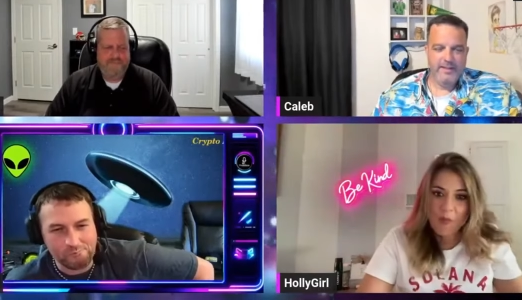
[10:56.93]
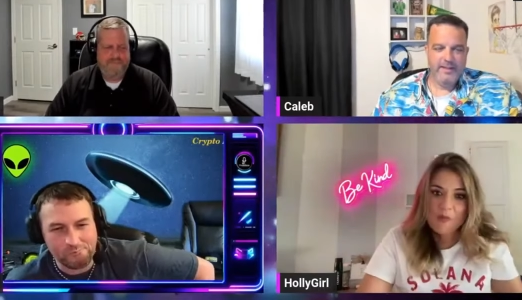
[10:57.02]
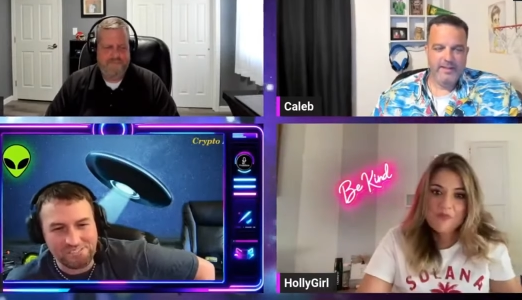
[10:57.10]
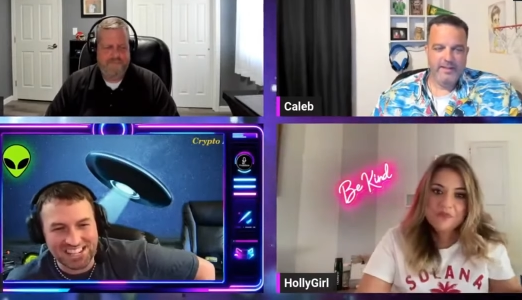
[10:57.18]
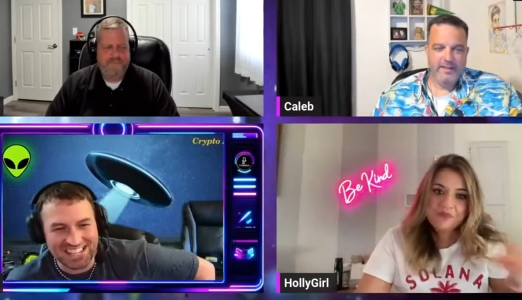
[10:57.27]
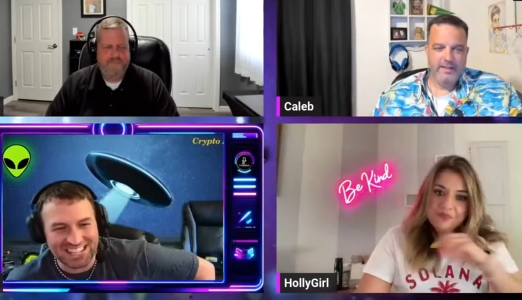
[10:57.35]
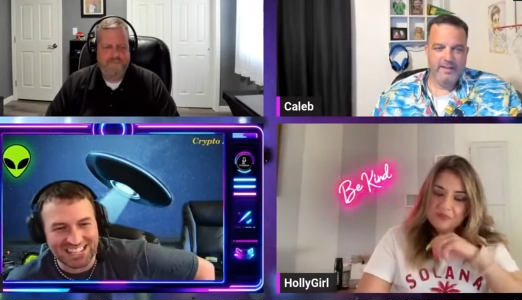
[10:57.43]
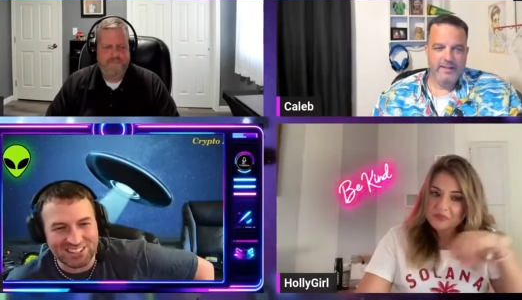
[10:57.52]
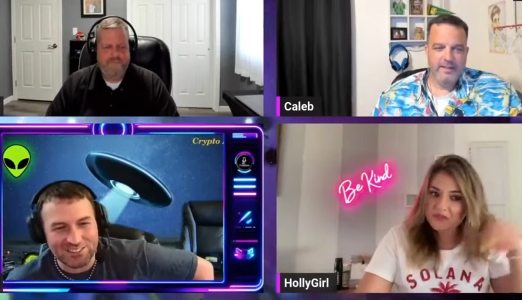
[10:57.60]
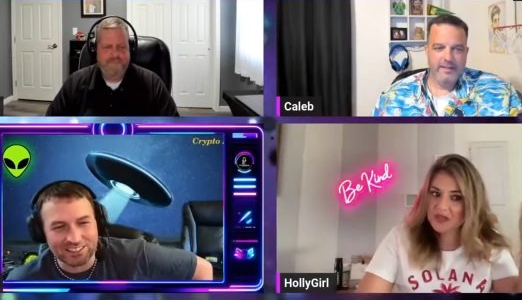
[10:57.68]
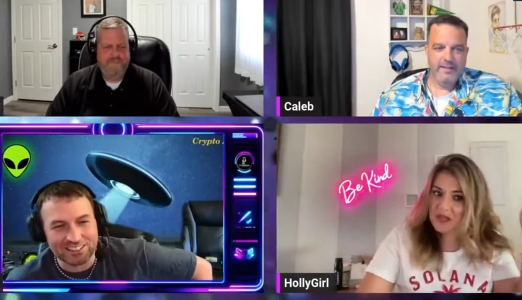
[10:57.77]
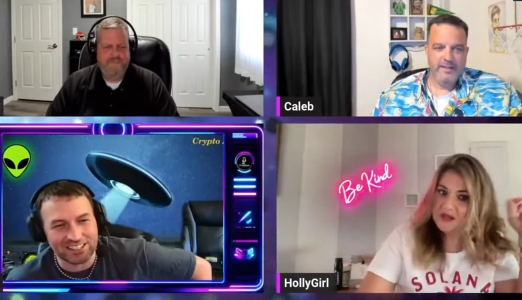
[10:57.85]
Speaker 1: Yeah, I
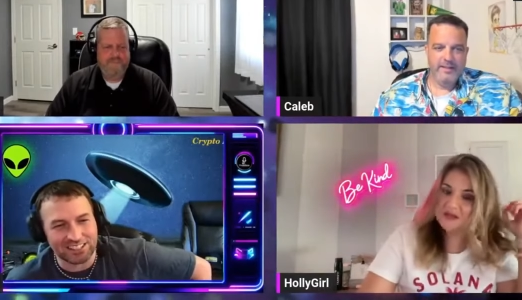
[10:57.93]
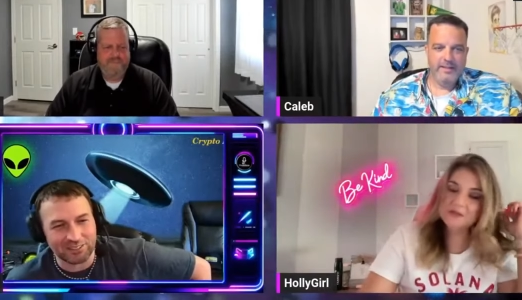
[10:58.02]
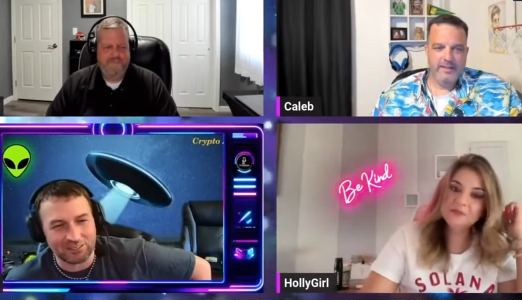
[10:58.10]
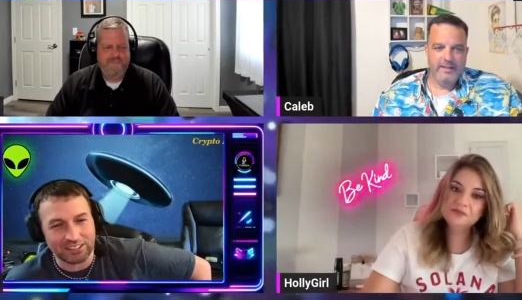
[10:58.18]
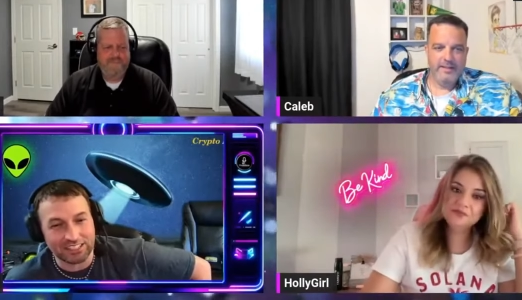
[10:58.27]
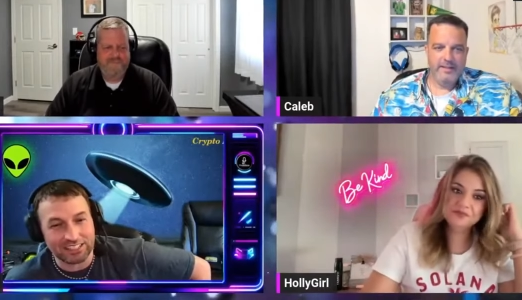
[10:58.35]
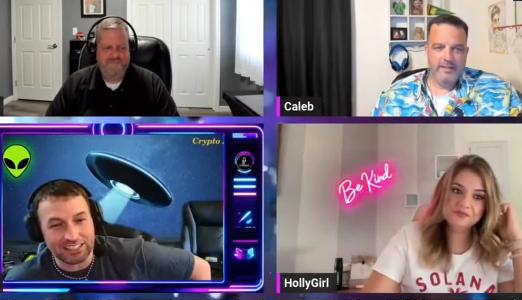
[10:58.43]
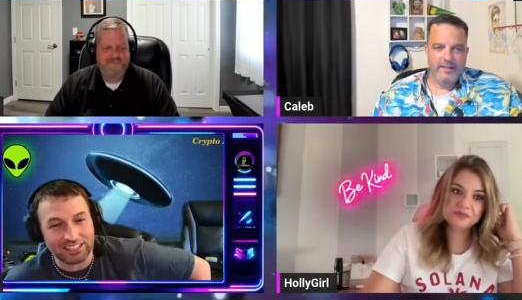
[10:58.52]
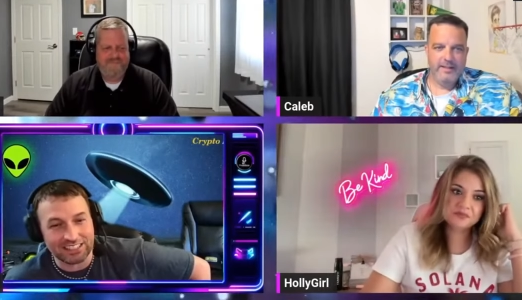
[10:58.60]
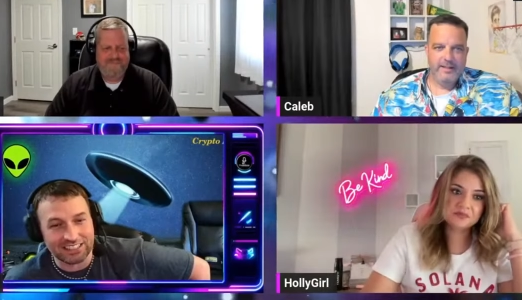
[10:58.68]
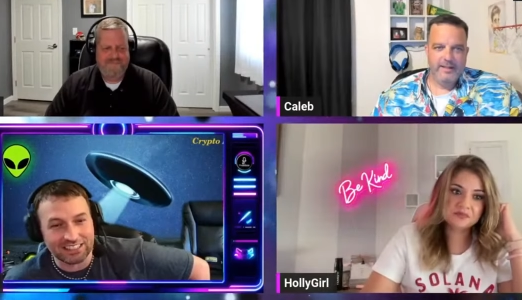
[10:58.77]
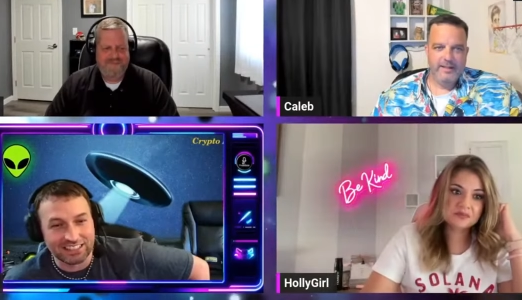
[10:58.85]
know exactly what I did.
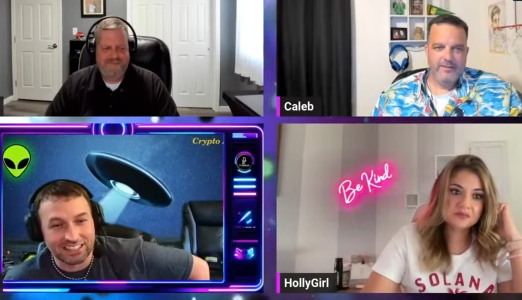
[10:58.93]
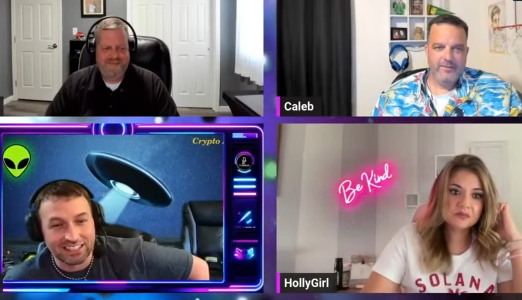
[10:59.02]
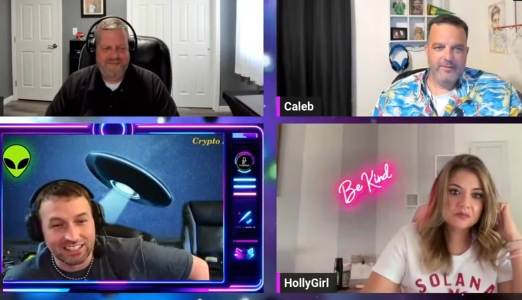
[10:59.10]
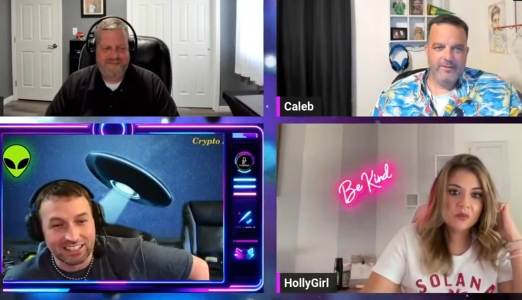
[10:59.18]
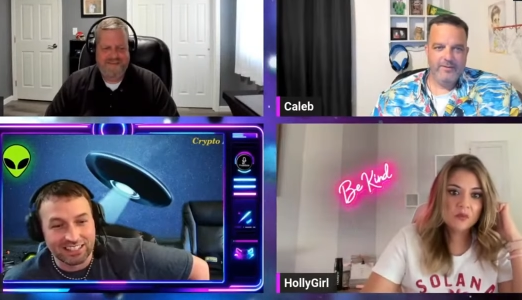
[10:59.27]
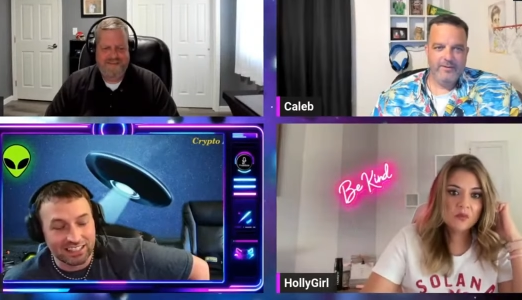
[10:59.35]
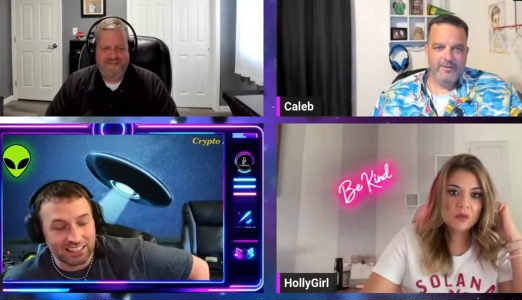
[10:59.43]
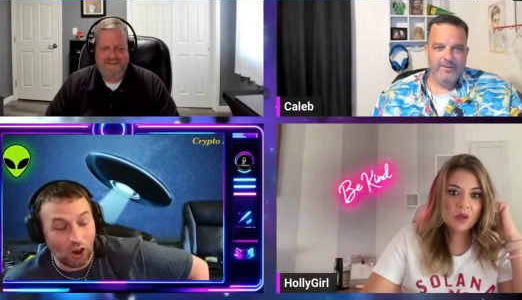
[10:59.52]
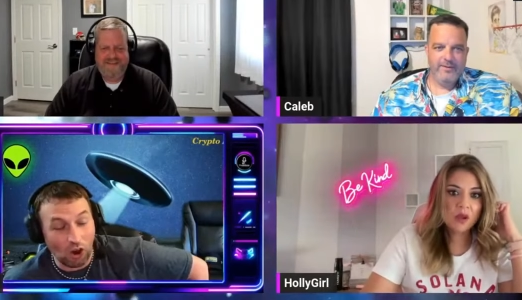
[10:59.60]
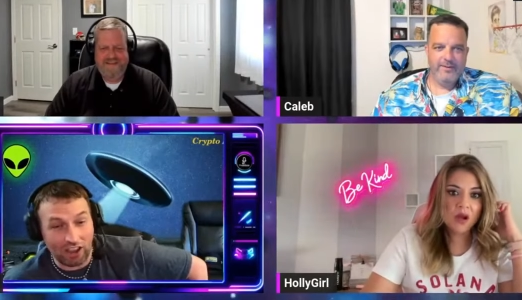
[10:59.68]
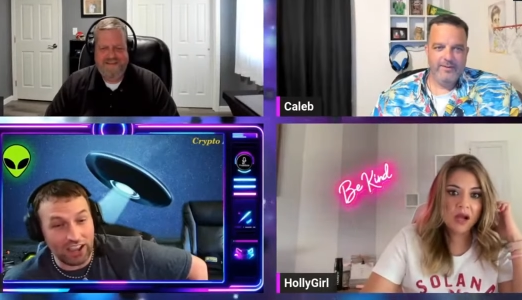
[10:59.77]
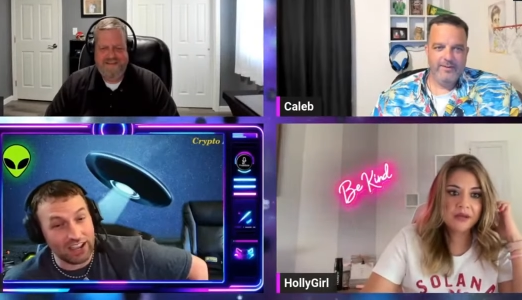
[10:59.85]
Oh,
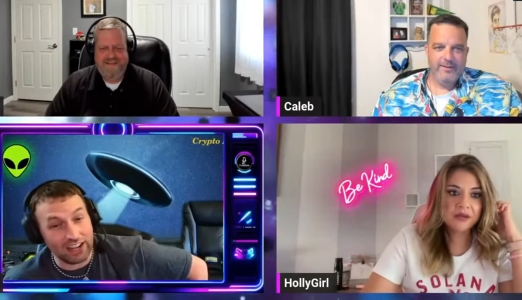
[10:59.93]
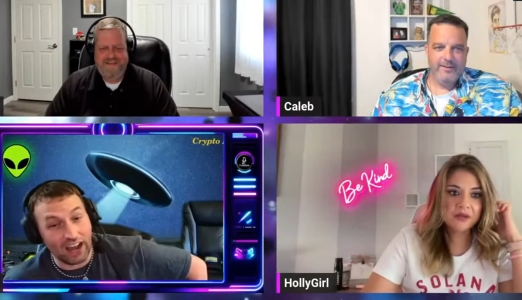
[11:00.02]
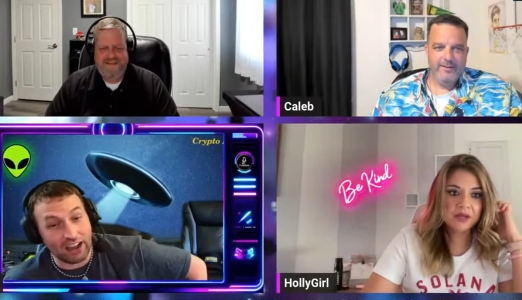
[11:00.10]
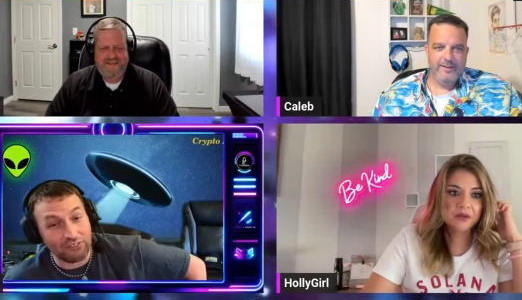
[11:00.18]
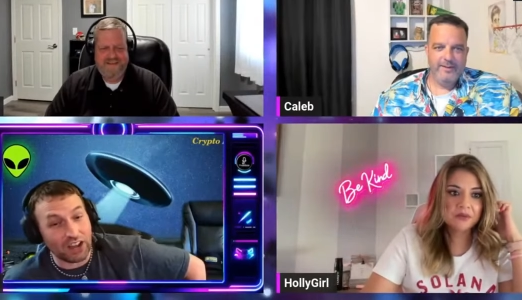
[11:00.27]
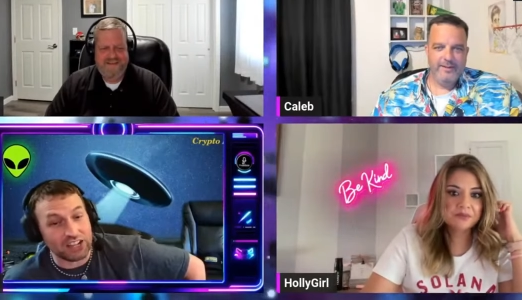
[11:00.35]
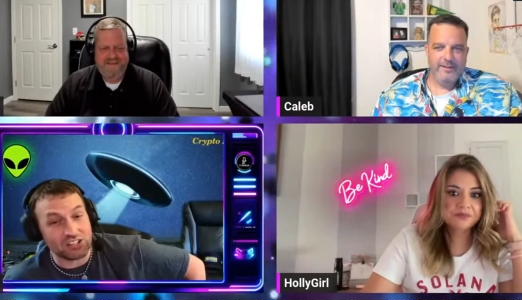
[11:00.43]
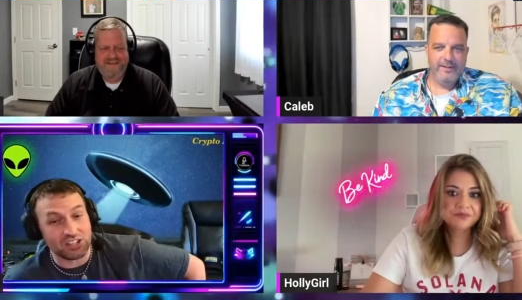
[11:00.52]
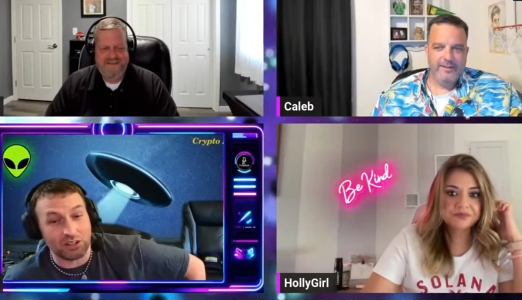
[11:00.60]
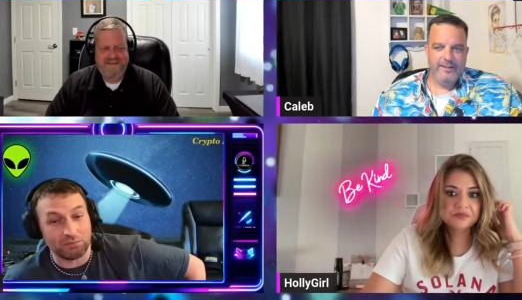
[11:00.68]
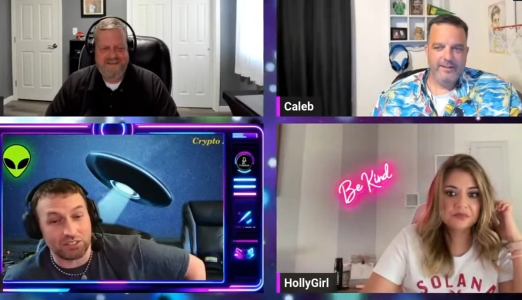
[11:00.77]
and I've got something